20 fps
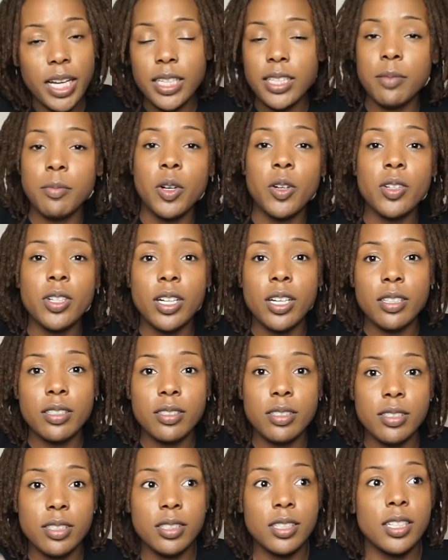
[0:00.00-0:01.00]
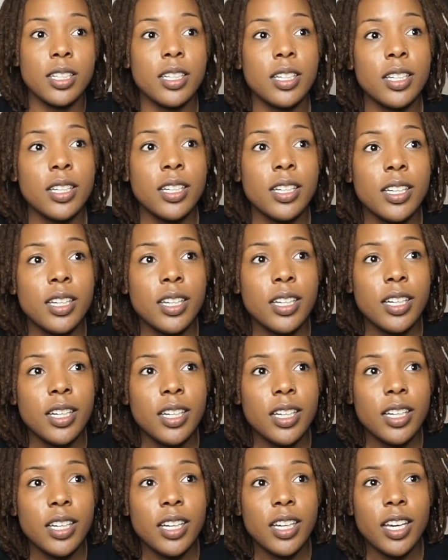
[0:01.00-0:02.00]
like the mohawk look,
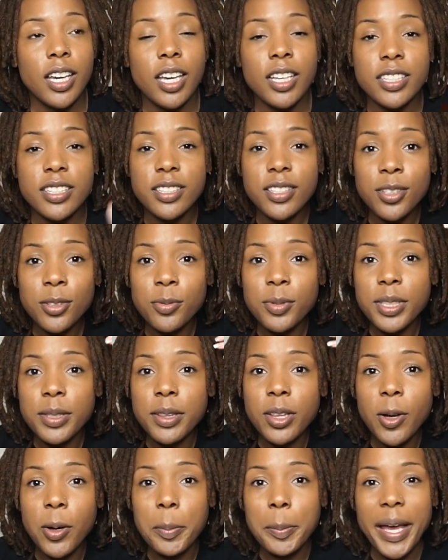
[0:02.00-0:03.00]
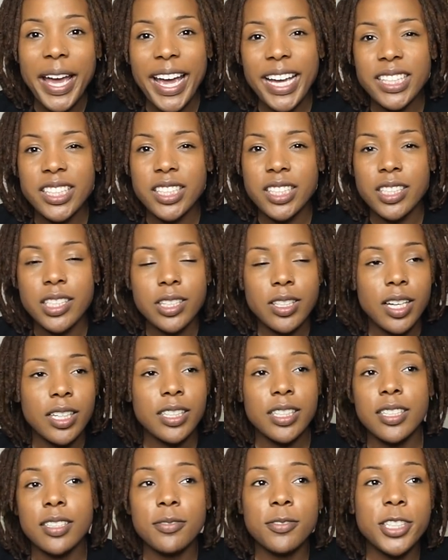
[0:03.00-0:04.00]
it still would look patchy. So I
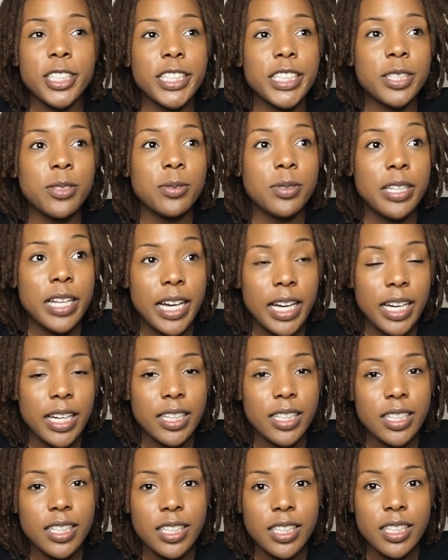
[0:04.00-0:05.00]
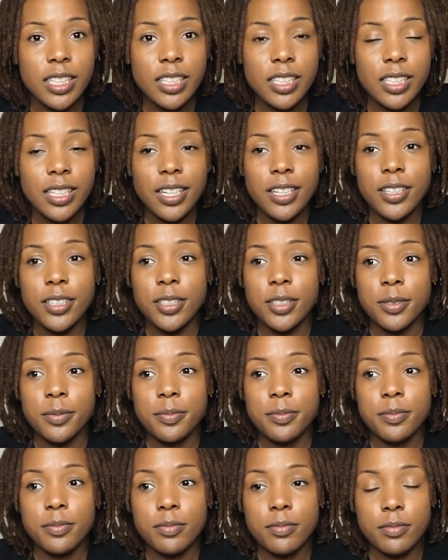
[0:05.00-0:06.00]
couldn't really do that.
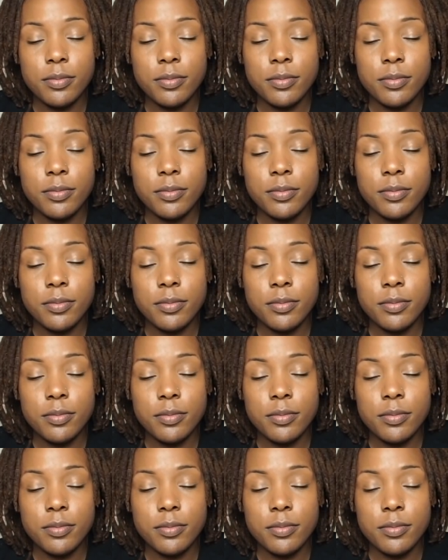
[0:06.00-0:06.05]
Um,